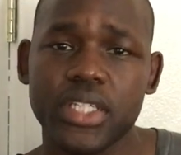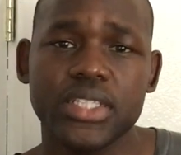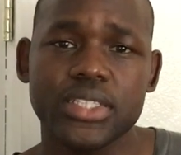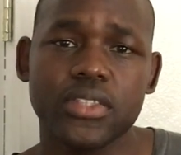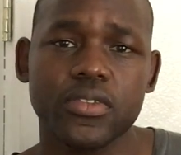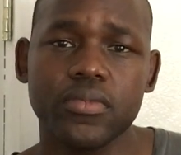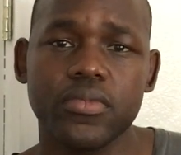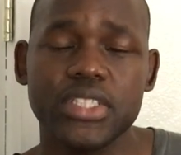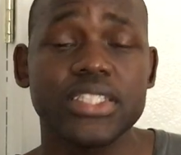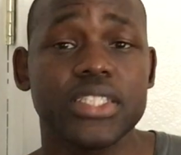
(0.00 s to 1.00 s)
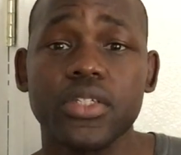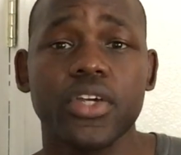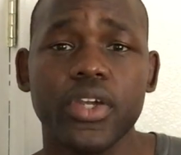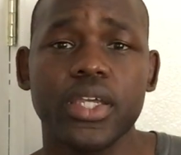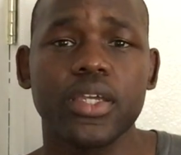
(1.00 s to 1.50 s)
She's still
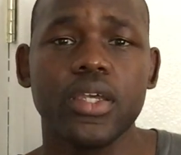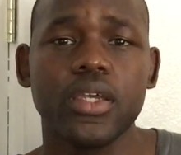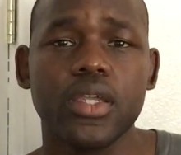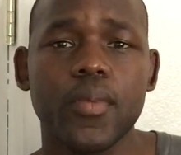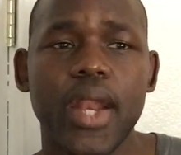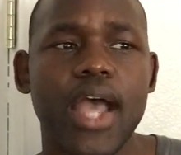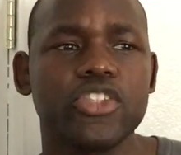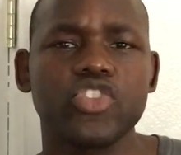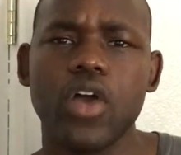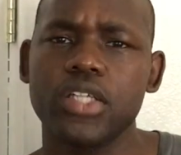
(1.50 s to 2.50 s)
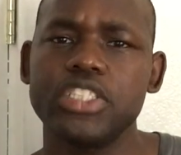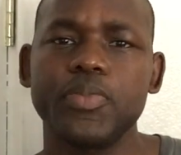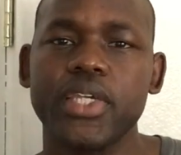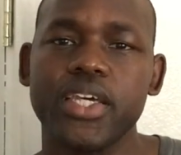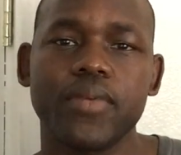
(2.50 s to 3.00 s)
hurting, no matter how strong she's
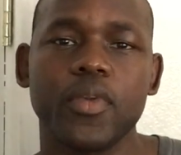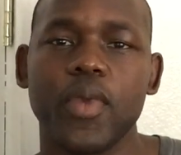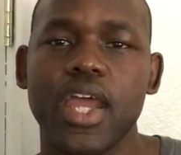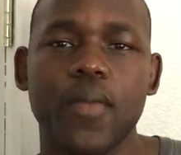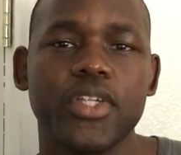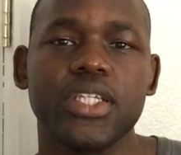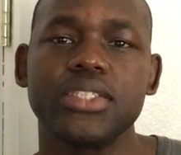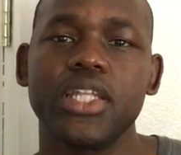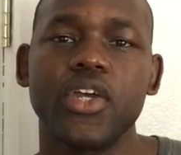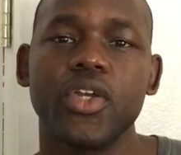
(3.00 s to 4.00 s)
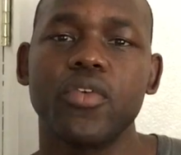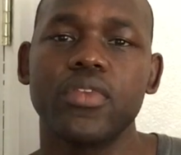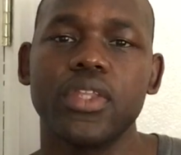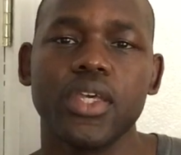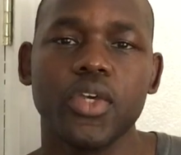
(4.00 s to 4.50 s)
become, no matter how much she's
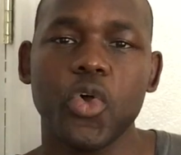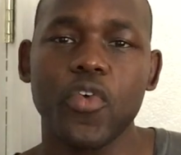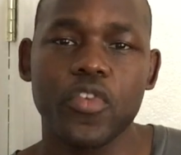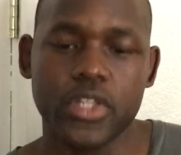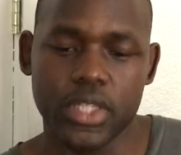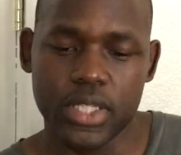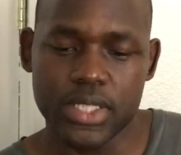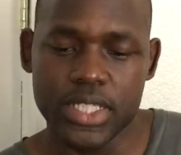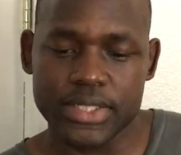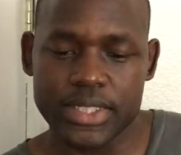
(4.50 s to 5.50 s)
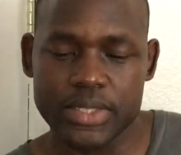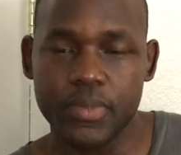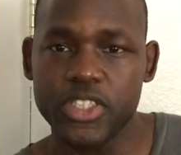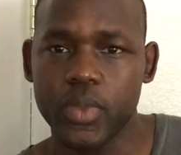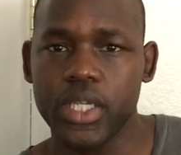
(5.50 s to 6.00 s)
learned over the distance in
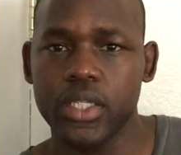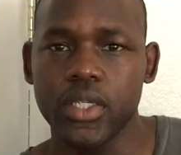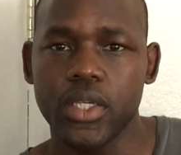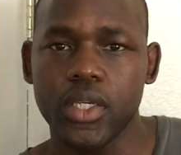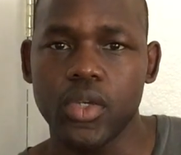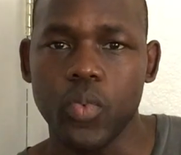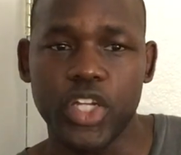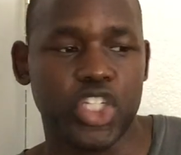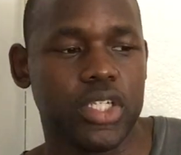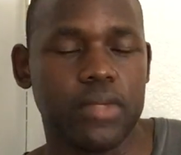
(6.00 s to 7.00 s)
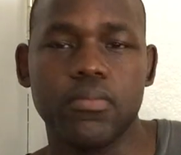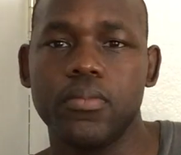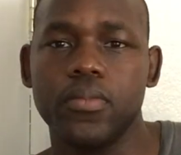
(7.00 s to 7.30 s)
between when she